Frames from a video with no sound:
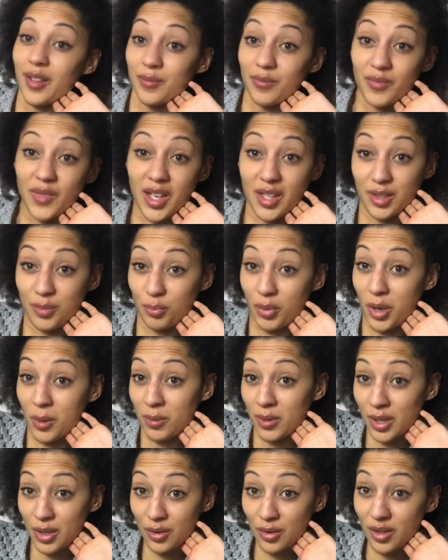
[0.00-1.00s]
That's
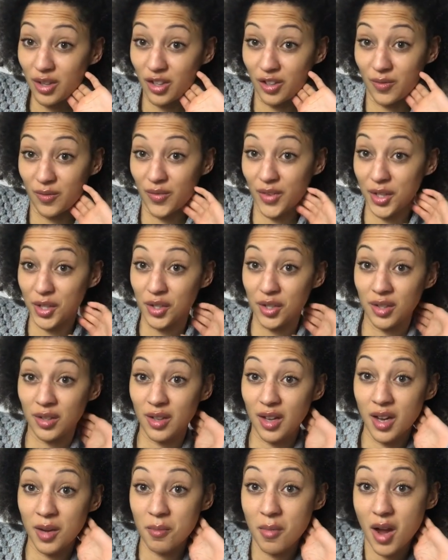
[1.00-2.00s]
probably another confession
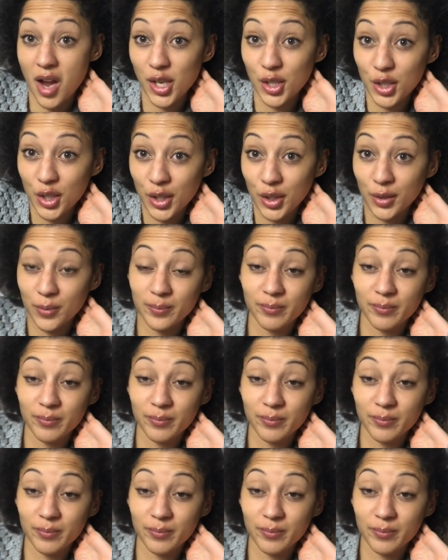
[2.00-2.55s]
that I might do.